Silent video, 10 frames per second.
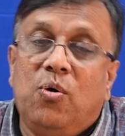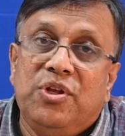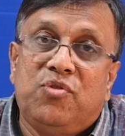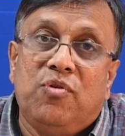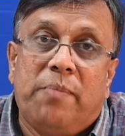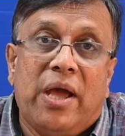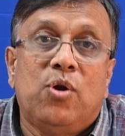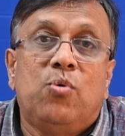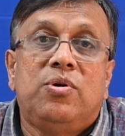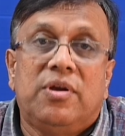this will pan
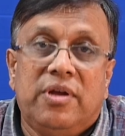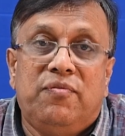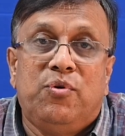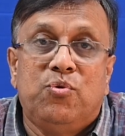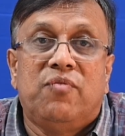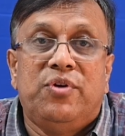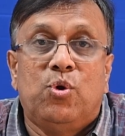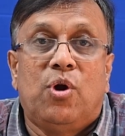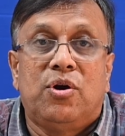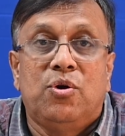out in future, we do
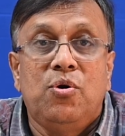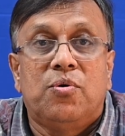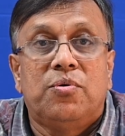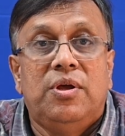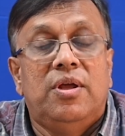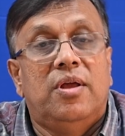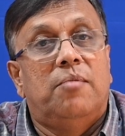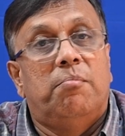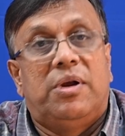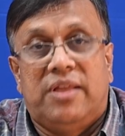not know,
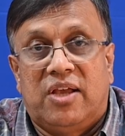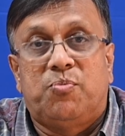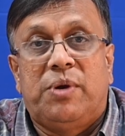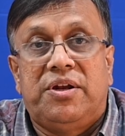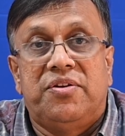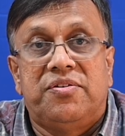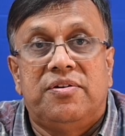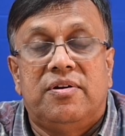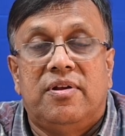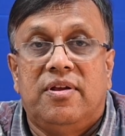but the
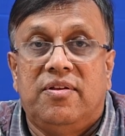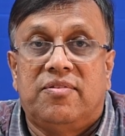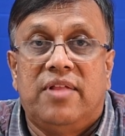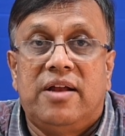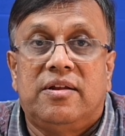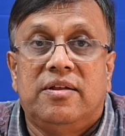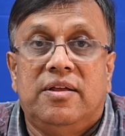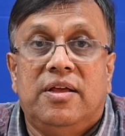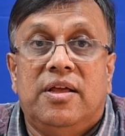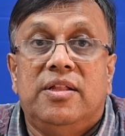expectation is that
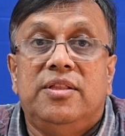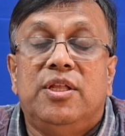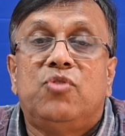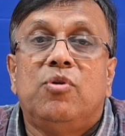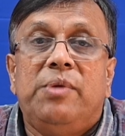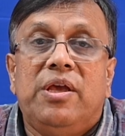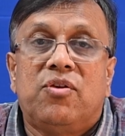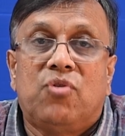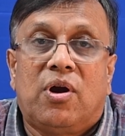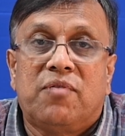this will be a
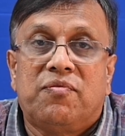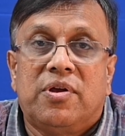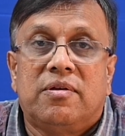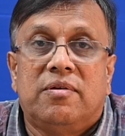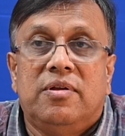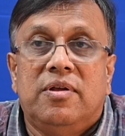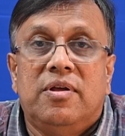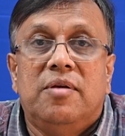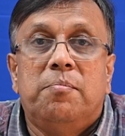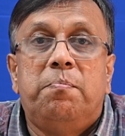sort of a
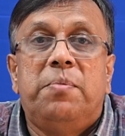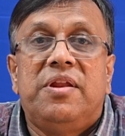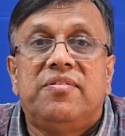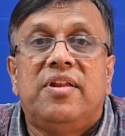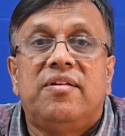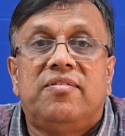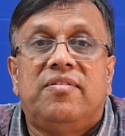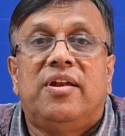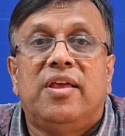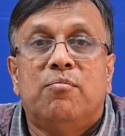
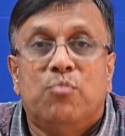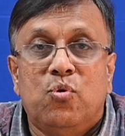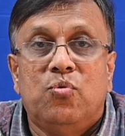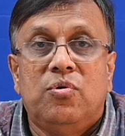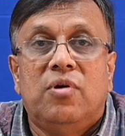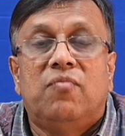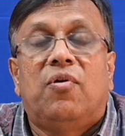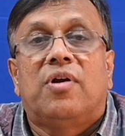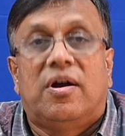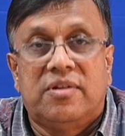precedent-setting move
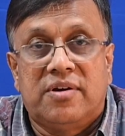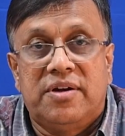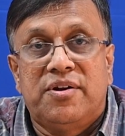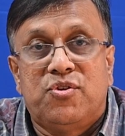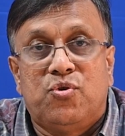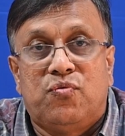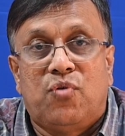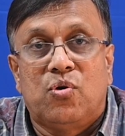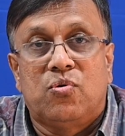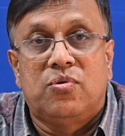for other countries to
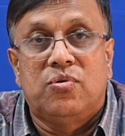follow.